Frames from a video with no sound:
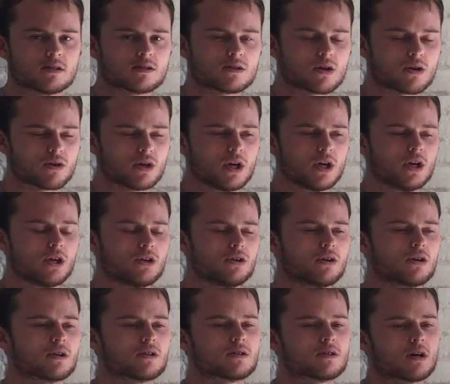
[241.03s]
So
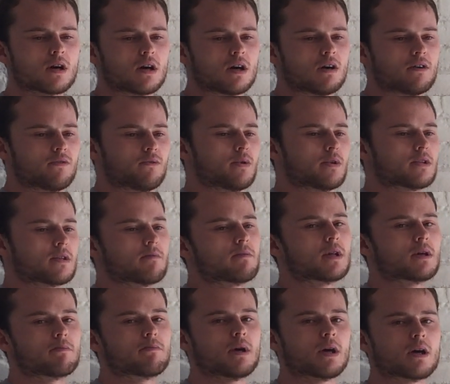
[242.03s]
you could start off with
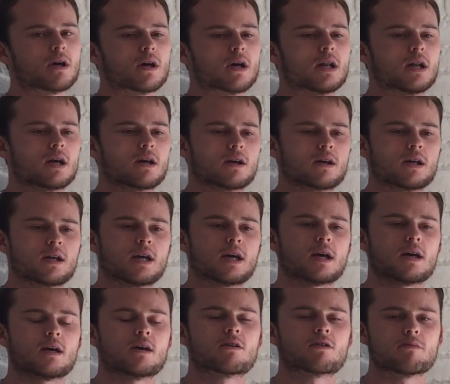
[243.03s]
something bigger and then
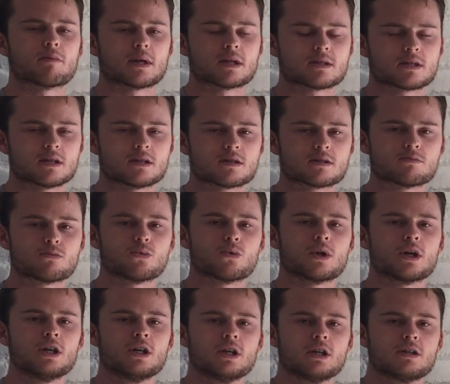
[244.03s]
get incrementally
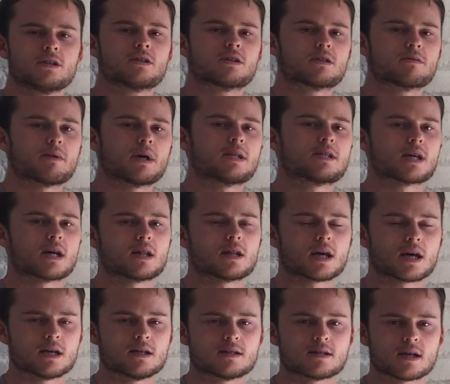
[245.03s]
smaller just to maintain
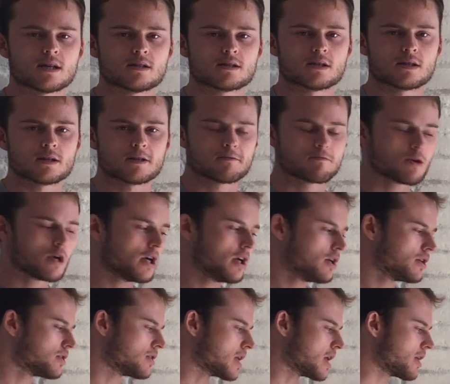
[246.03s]
that intensity.
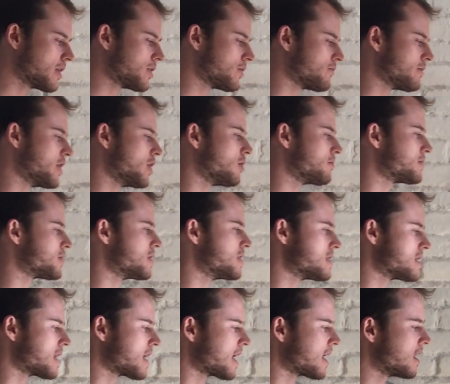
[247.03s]
So there are 3
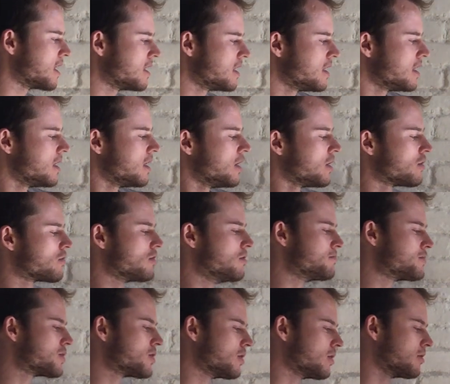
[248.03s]
options there.
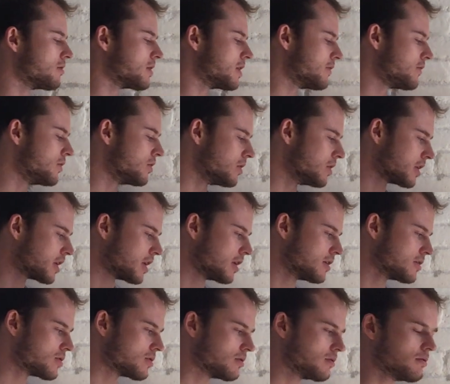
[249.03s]
Group 2, if you're
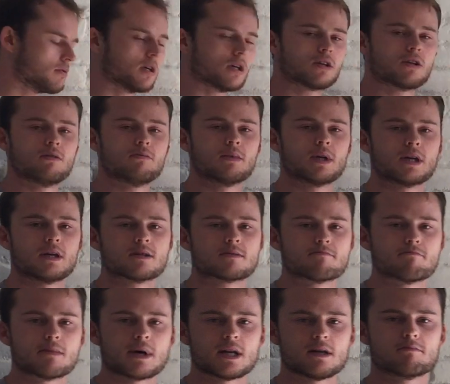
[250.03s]
looking to accumulate as
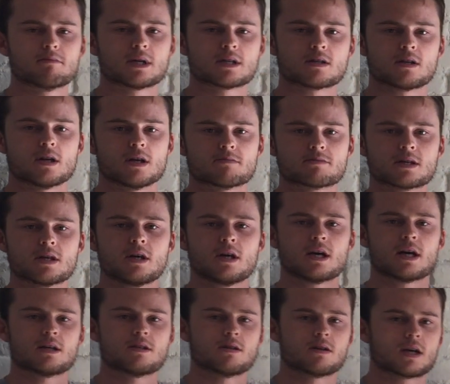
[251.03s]
many muscle ups
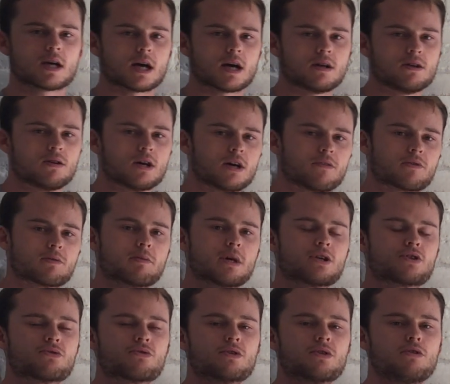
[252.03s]
as you can, you have to
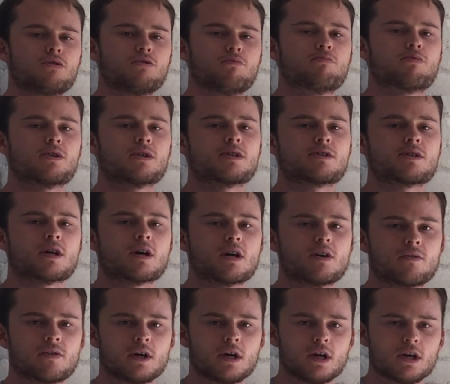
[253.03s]
make sure that you
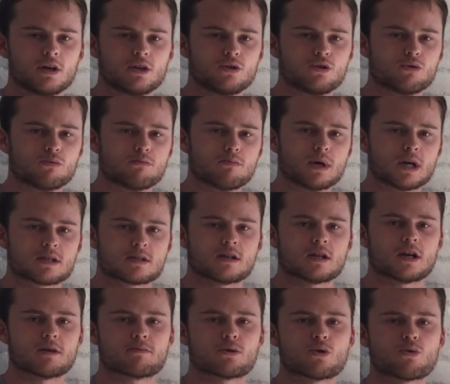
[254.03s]
preserve your
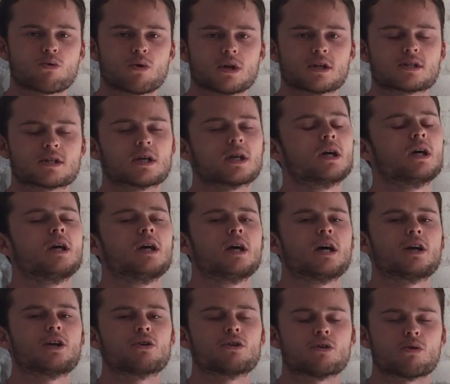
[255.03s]
muscle up quality
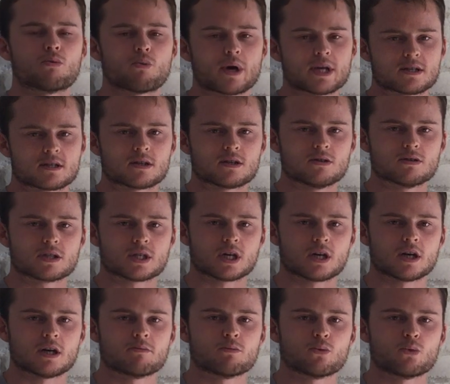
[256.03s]
and you're not wasting your
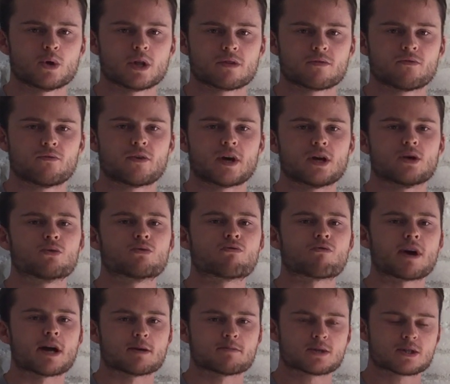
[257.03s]
time with failed
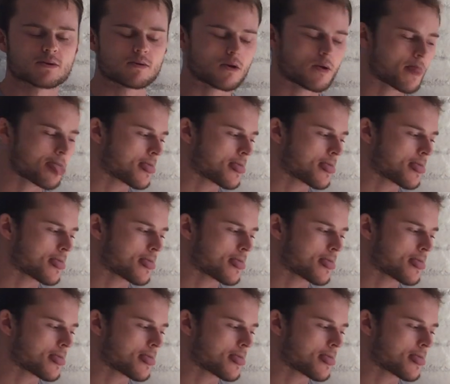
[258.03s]
reps.